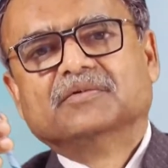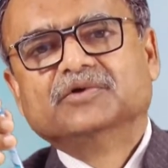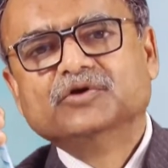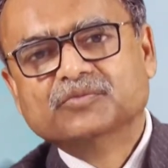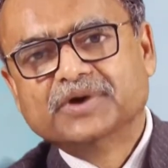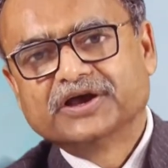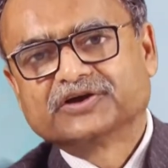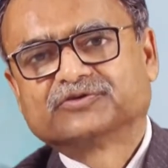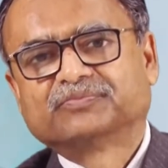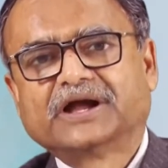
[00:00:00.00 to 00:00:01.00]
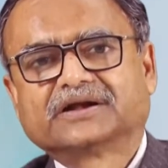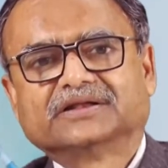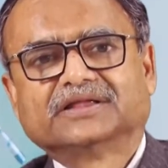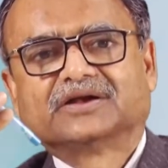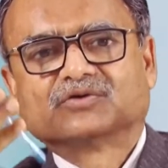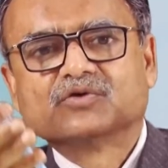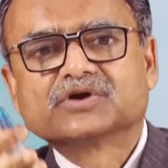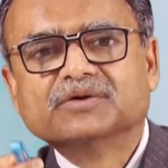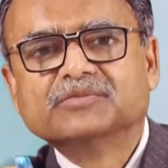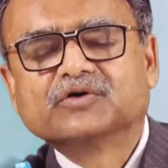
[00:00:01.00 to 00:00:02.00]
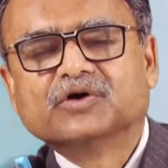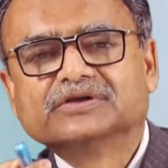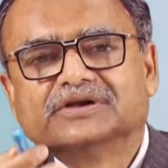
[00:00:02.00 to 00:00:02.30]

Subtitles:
you may expect that, okay, because